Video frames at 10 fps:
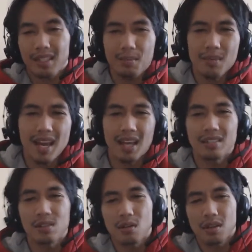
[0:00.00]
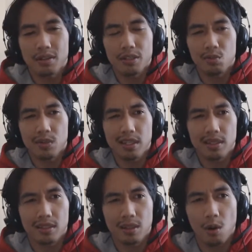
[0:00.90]
yeah, I started this week,
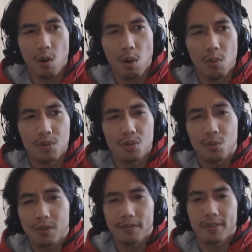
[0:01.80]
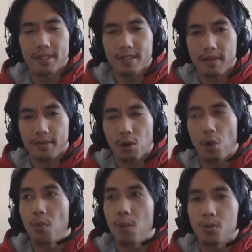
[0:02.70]
almost 157,
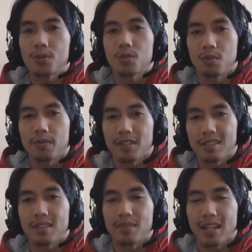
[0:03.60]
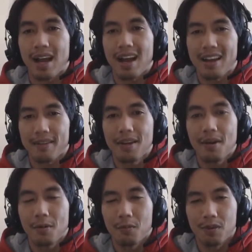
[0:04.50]
like a high
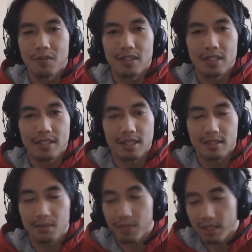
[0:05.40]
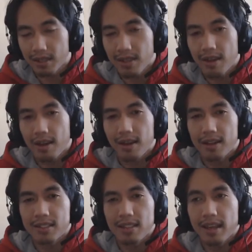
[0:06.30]
156. But
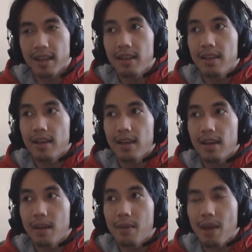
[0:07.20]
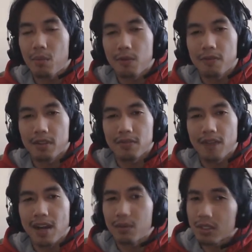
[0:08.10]
today I'm at
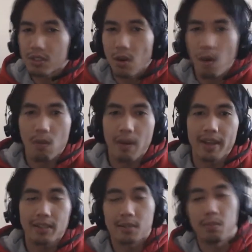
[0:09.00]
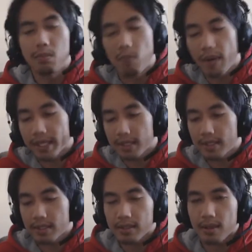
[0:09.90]
155, which is all right. But
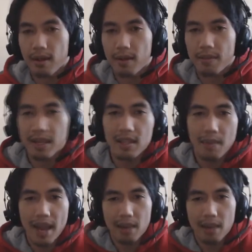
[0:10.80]
in the back of